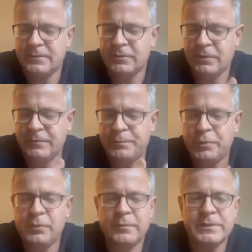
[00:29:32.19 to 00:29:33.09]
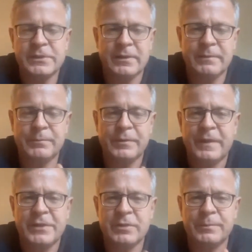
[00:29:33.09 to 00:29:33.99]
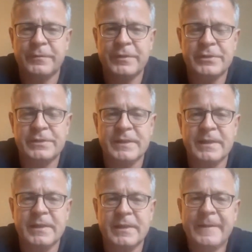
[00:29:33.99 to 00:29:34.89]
to have proven certain professional proficiency,